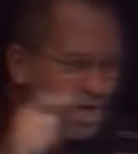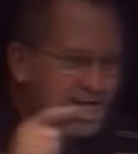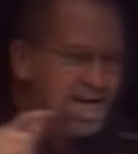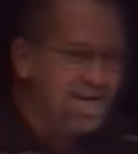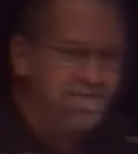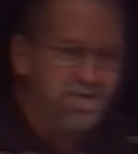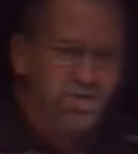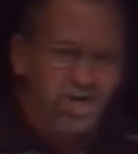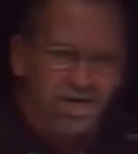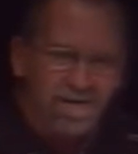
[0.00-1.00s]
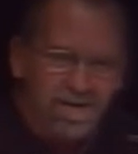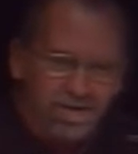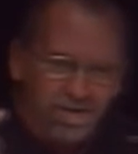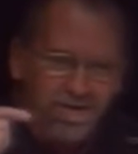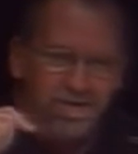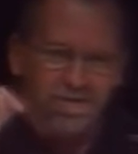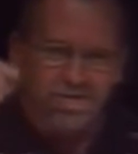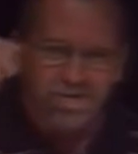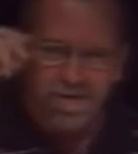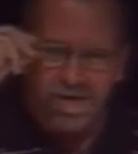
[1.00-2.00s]
we have to share that good
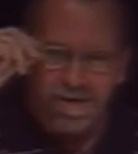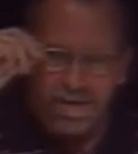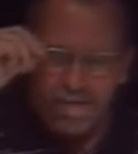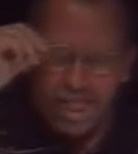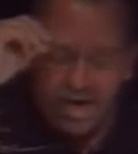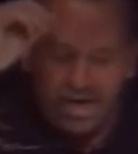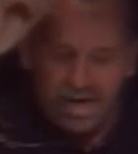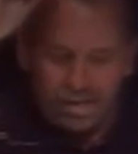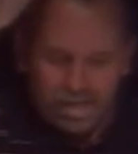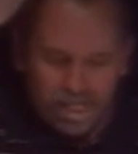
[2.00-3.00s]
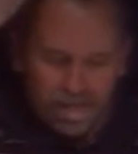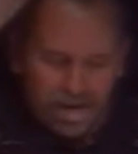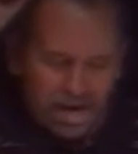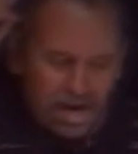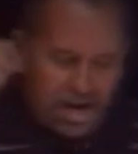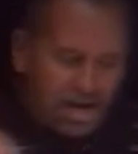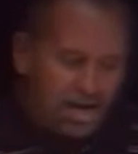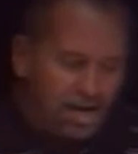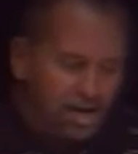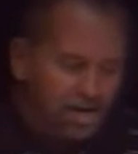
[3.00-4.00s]
news. Um,
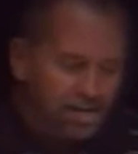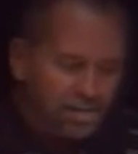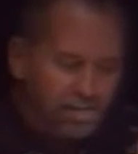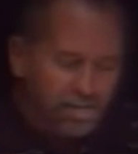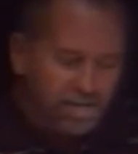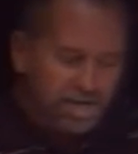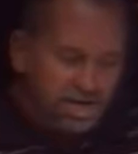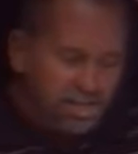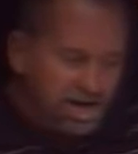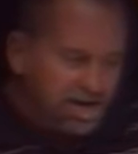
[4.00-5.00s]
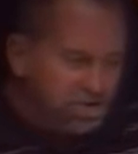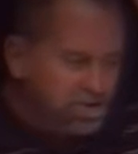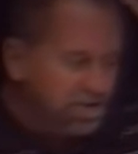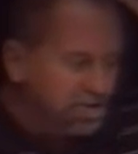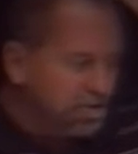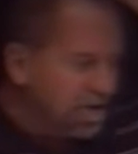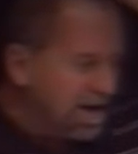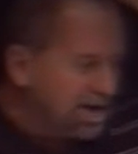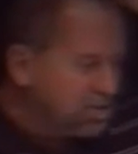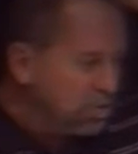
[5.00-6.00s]
uh, in the past year or
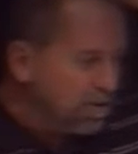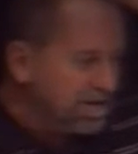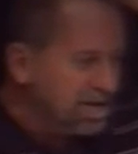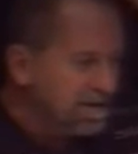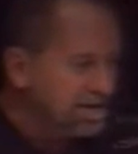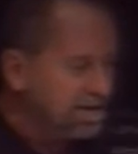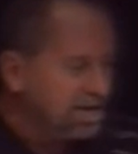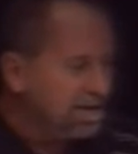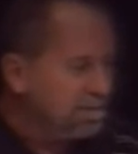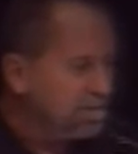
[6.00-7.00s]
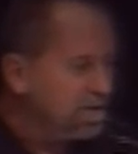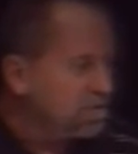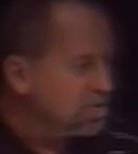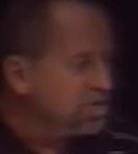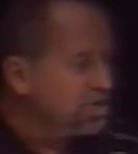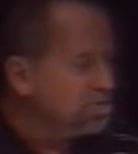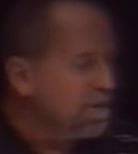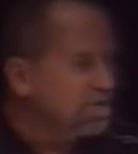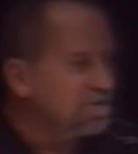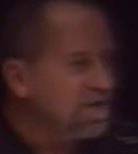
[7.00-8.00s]
two, I, joined a, uh, a,
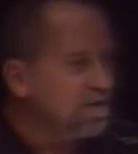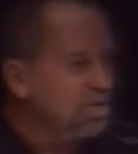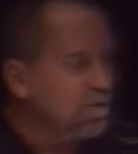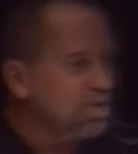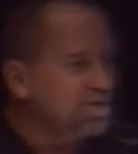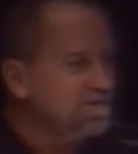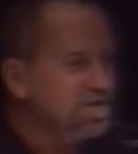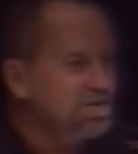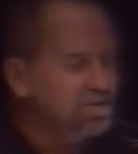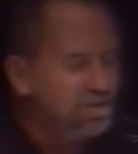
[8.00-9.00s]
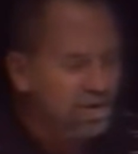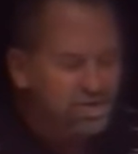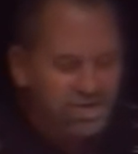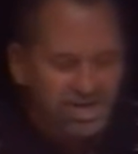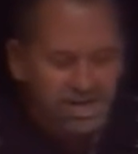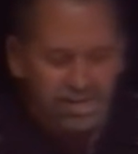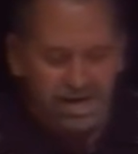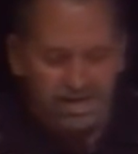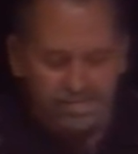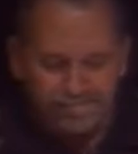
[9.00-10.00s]
Christian motorcycle organization called
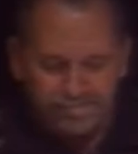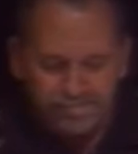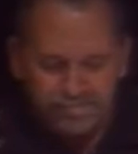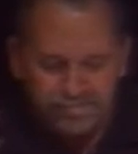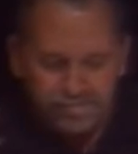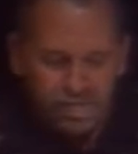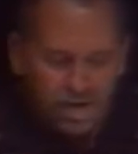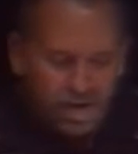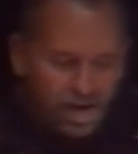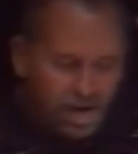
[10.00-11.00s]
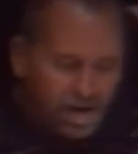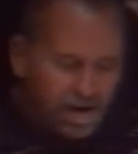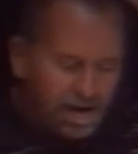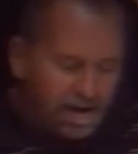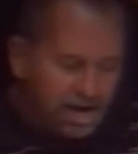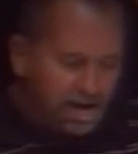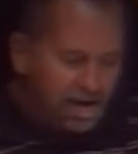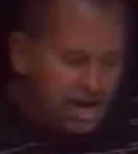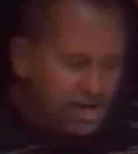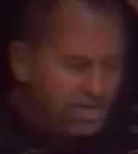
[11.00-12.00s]
CMA. And
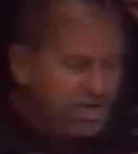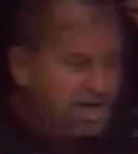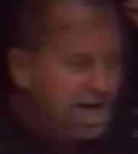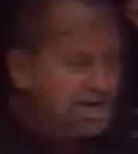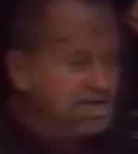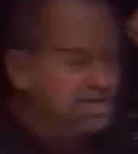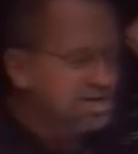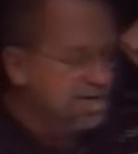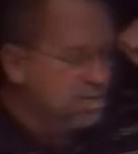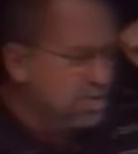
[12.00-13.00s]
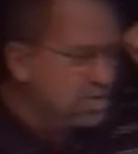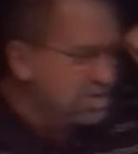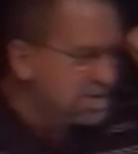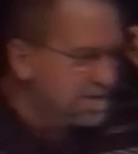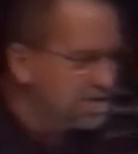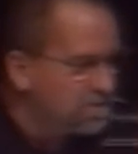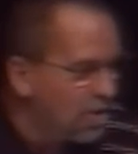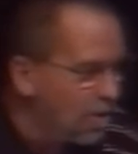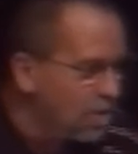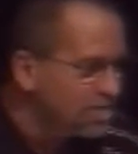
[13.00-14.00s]
uh, I really like it, you know, because
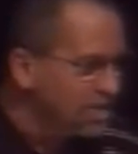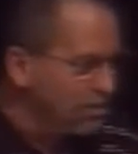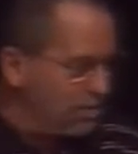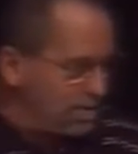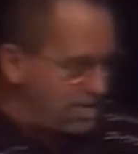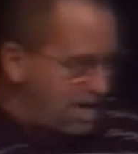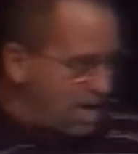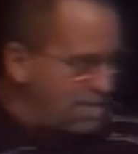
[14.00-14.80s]
it's all different